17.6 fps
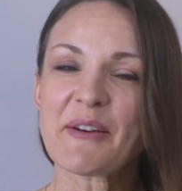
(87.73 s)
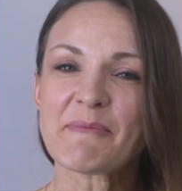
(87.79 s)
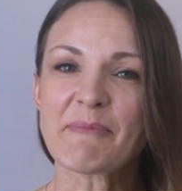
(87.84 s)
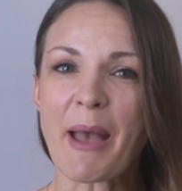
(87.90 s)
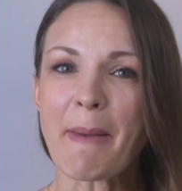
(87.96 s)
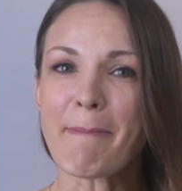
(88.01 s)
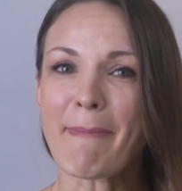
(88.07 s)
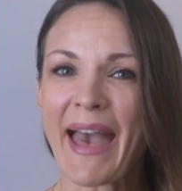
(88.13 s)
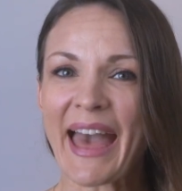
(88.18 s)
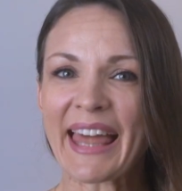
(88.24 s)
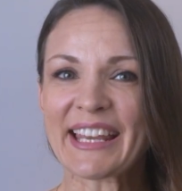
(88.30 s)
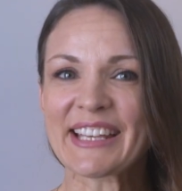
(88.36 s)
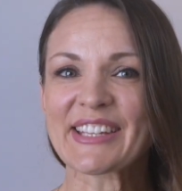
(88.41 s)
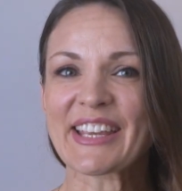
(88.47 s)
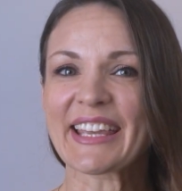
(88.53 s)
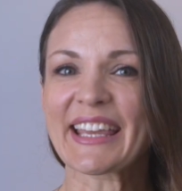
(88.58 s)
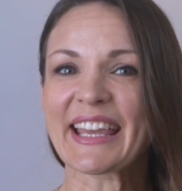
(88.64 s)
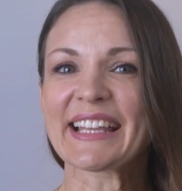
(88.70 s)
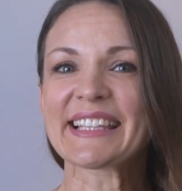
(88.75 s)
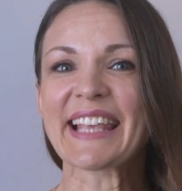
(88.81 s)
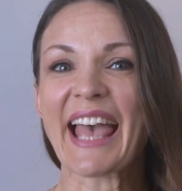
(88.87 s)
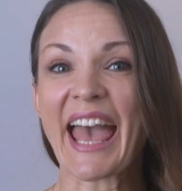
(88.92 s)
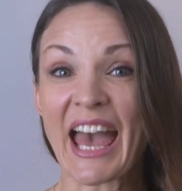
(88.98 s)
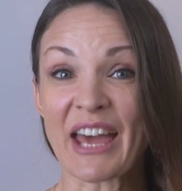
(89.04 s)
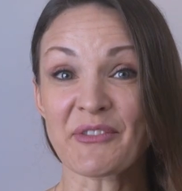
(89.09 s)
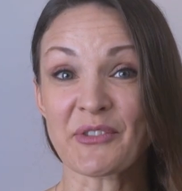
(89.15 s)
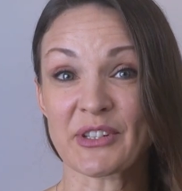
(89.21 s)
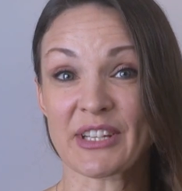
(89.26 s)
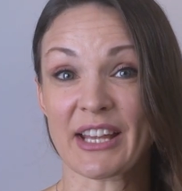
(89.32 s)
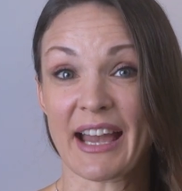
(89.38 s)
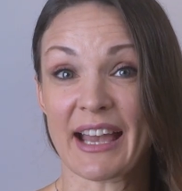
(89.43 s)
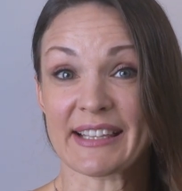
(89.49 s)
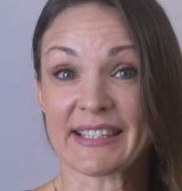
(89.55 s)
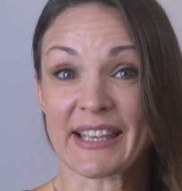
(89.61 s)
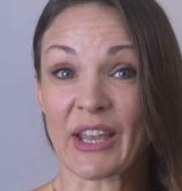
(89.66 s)
By managing its
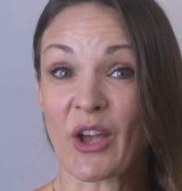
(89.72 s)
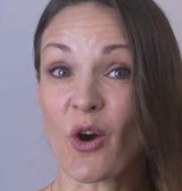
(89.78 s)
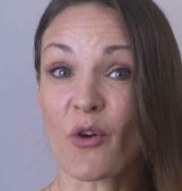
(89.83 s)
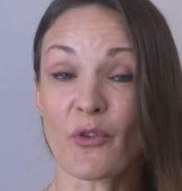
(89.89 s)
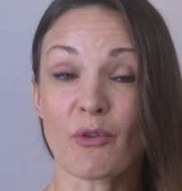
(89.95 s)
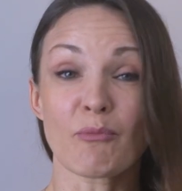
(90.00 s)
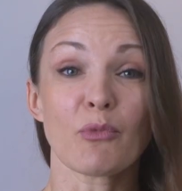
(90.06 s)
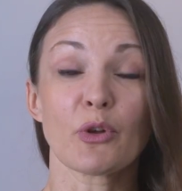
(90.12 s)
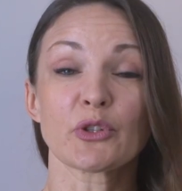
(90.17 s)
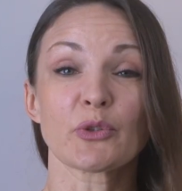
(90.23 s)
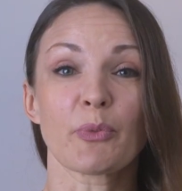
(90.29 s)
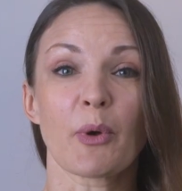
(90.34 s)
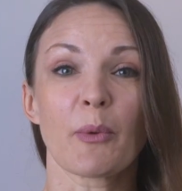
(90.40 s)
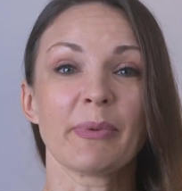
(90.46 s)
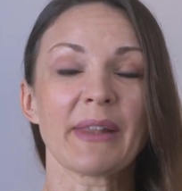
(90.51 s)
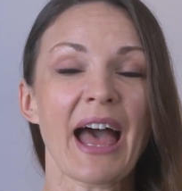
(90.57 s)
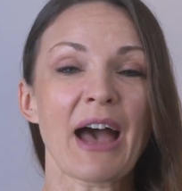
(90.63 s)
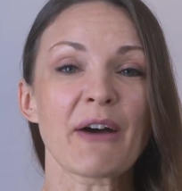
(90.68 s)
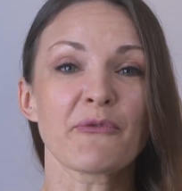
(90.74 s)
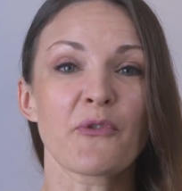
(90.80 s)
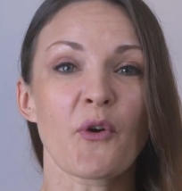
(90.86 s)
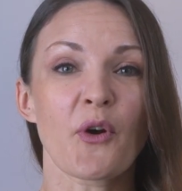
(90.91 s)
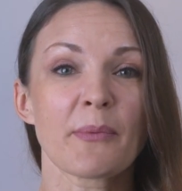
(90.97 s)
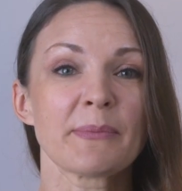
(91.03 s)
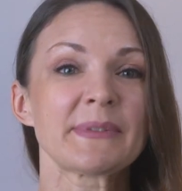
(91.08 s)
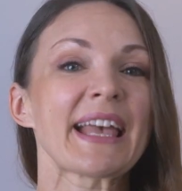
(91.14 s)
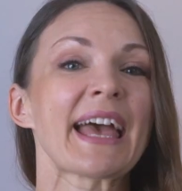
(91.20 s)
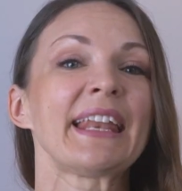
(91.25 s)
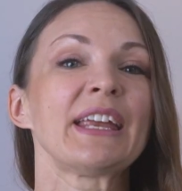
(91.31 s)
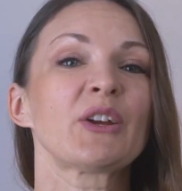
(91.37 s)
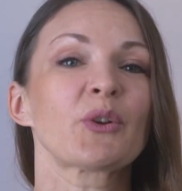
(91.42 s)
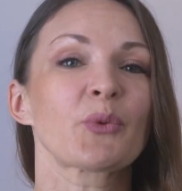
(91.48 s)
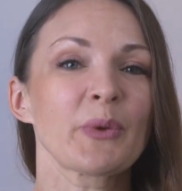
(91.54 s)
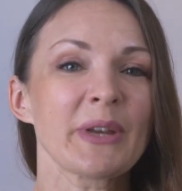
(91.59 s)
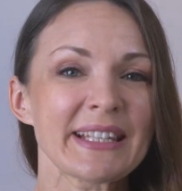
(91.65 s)
advertising over multiple platforms and
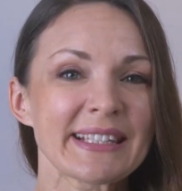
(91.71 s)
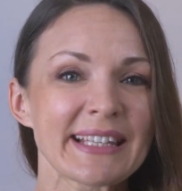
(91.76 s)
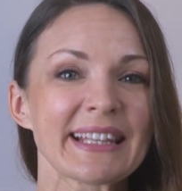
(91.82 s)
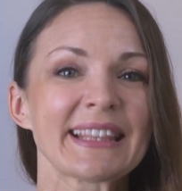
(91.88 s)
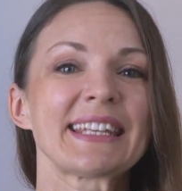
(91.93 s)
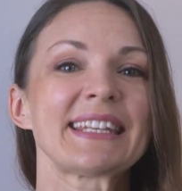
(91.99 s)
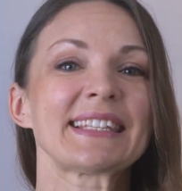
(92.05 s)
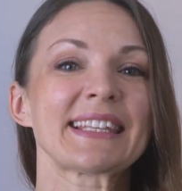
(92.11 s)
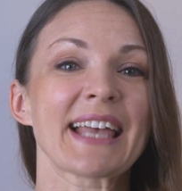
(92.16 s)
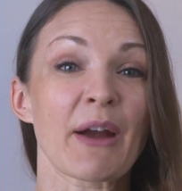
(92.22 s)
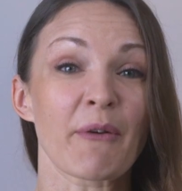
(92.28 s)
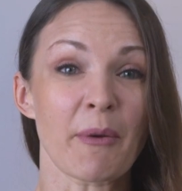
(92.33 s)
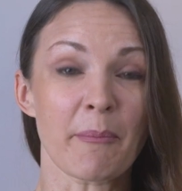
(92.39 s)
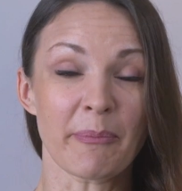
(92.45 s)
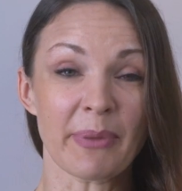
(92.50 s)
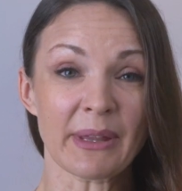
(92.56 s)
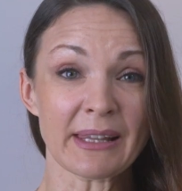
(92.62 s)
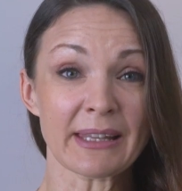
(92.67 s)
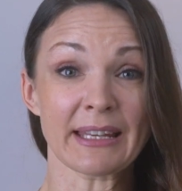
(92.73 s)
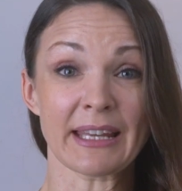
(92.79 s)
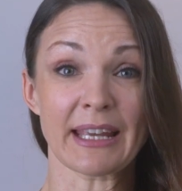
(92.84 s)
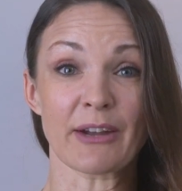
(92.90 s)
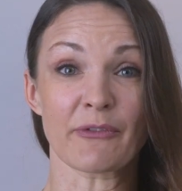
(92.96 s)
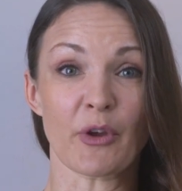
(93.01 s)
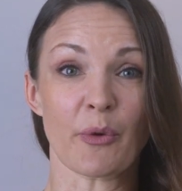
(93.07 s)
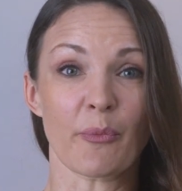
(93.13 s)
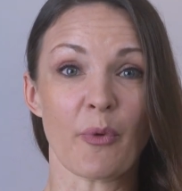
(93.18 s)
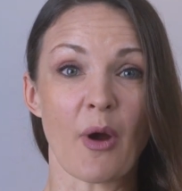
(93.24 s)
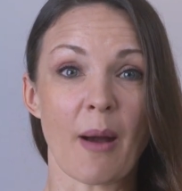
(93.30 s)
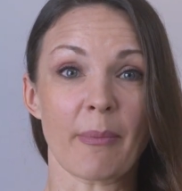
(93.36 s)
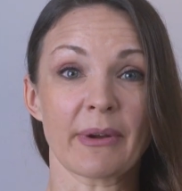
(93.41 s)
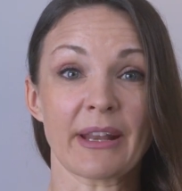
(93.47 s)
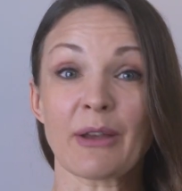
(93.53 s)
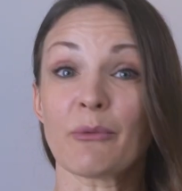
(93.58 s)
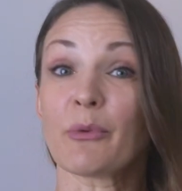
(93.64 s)
increasing the desirability of your
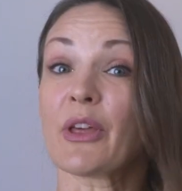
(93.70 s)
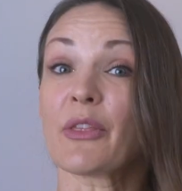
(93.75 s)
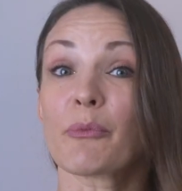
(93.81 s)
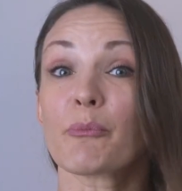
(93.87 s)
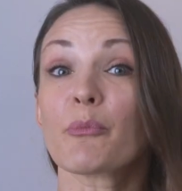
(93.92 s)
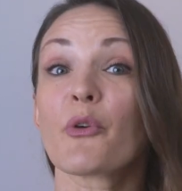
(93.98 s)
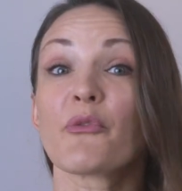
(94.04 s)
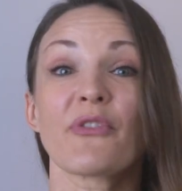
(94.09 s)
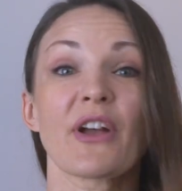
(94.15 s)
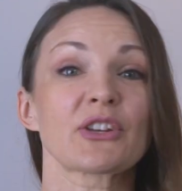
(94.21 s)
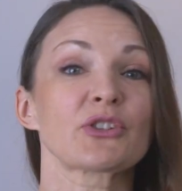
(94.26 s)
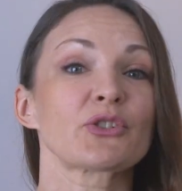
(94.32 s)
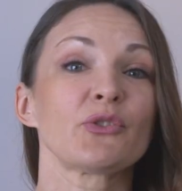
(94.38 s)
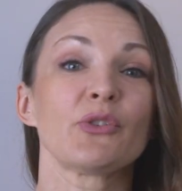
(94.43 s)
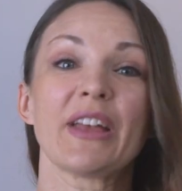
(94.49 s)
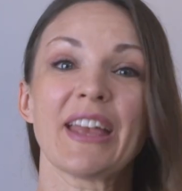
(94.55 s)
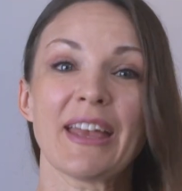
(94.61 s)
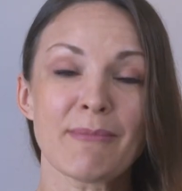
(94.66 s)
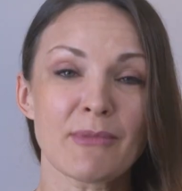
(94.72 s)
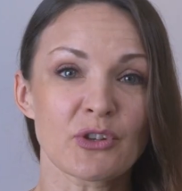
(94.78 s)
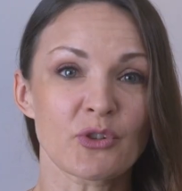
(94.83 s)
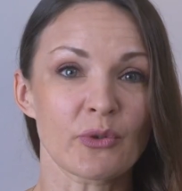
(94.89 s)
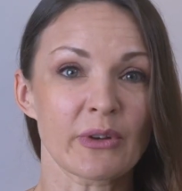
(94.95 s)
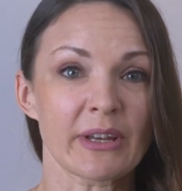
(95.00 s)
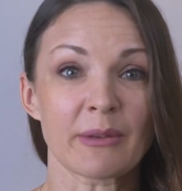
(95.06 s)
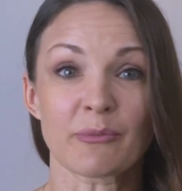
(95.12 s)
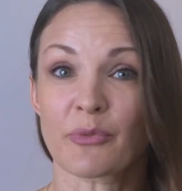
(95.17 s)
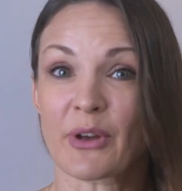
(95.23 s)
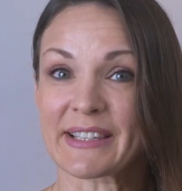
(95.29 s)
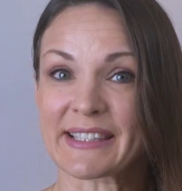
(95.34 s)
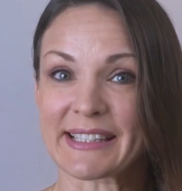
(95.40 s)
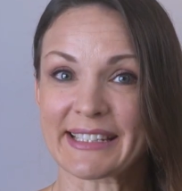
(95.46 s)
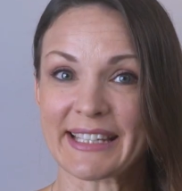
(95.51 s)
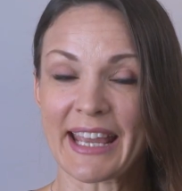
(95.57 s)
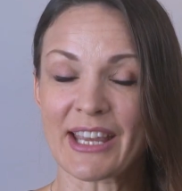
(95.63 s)
property with professional imagery and
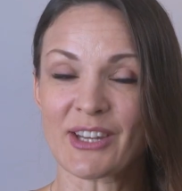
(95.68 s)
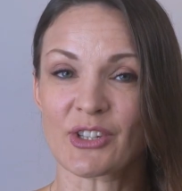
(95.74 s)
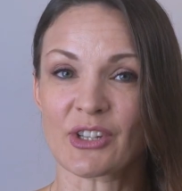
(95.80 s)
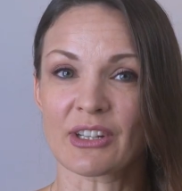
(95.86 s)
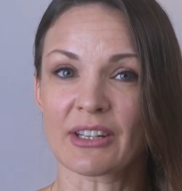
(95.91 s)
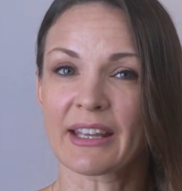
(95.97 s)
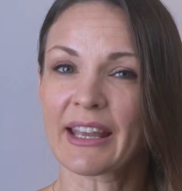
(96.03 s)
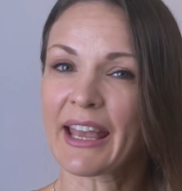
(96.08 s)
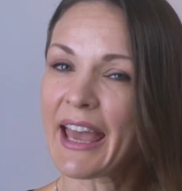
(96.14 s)
presentation,